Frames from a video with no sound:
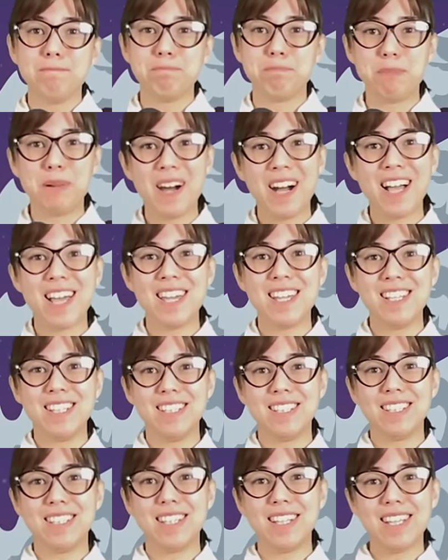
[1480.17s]
But
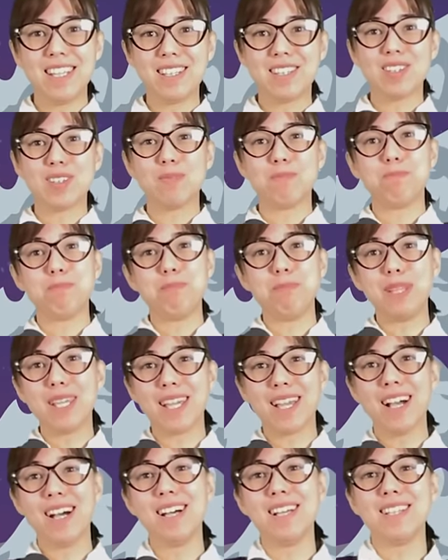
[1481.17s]
it's
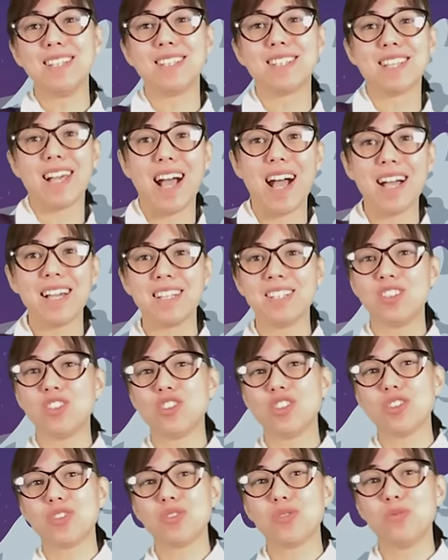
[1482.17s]
because I
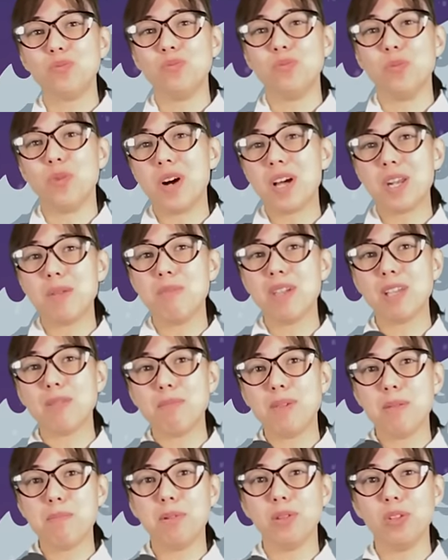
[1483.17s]
just want to make
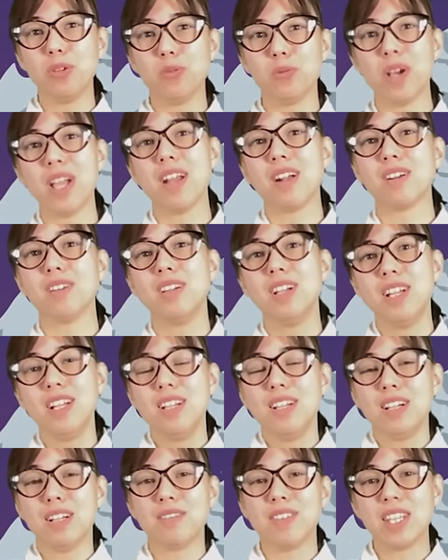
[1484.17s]
people aware
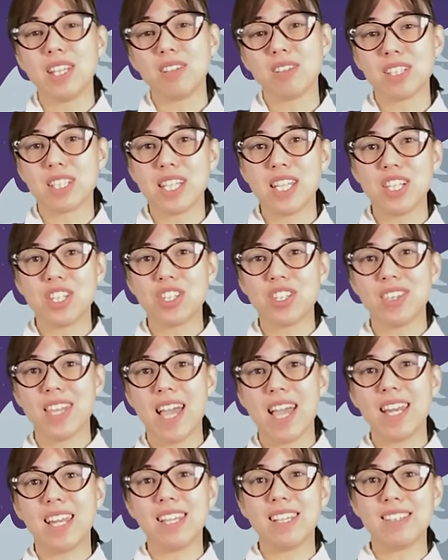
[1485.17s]
of the irritation
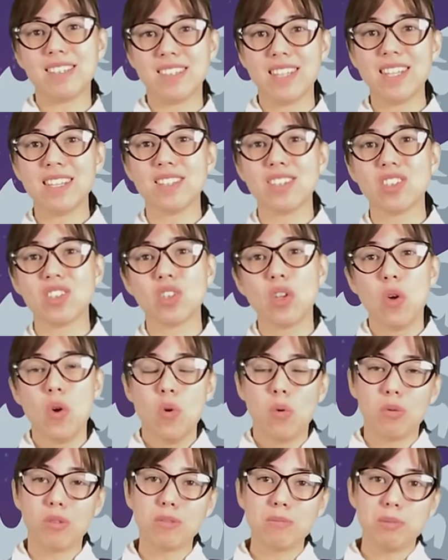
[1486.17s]
that exists
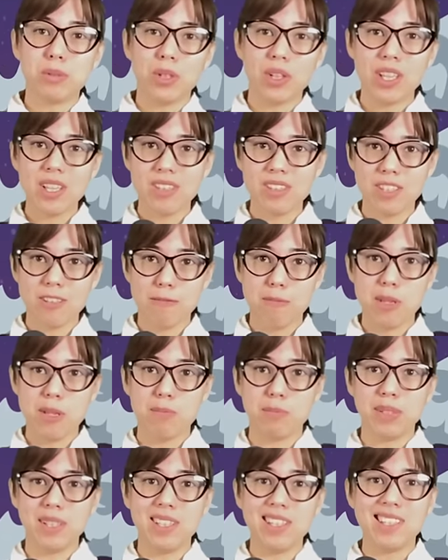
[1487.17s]
when placing
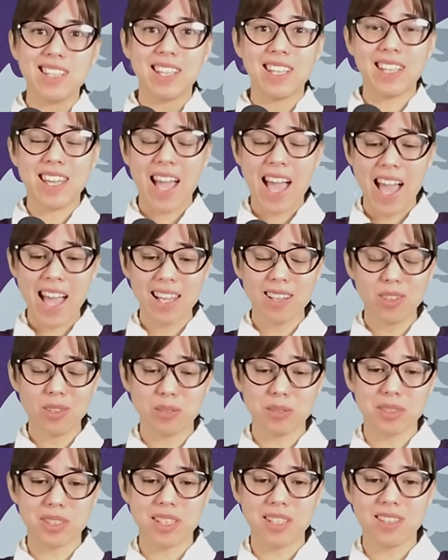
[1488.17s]
people into
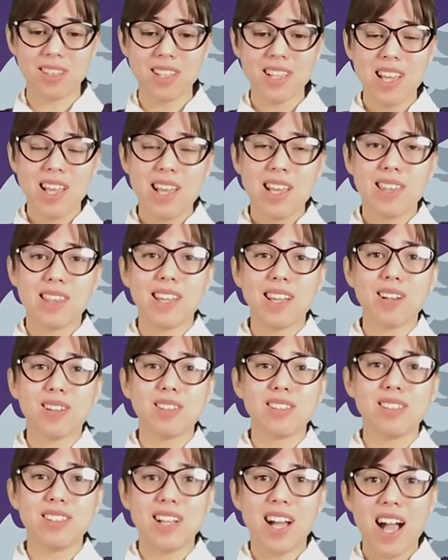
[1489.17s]
categories they are
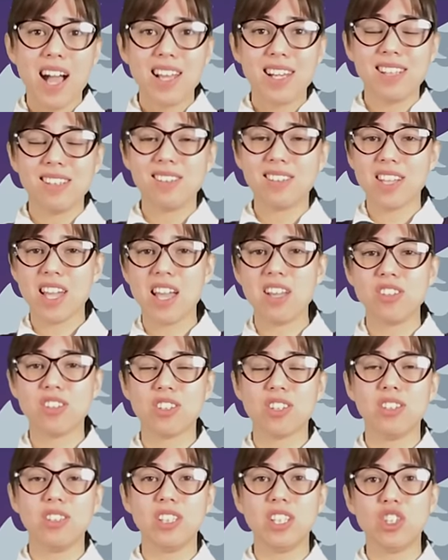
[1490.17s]
not
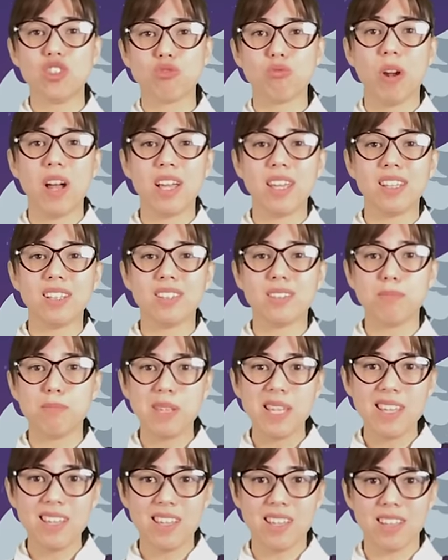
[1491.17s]
intentionally trying to
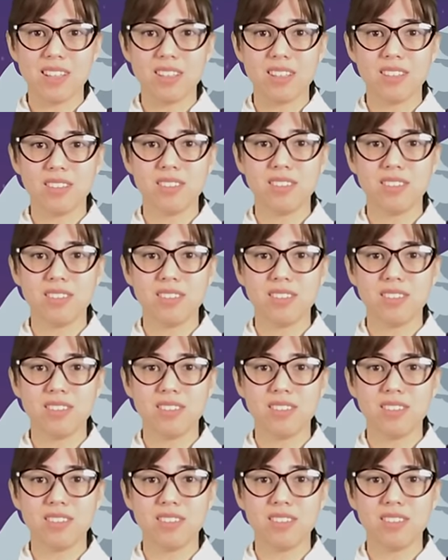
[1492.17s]
be in.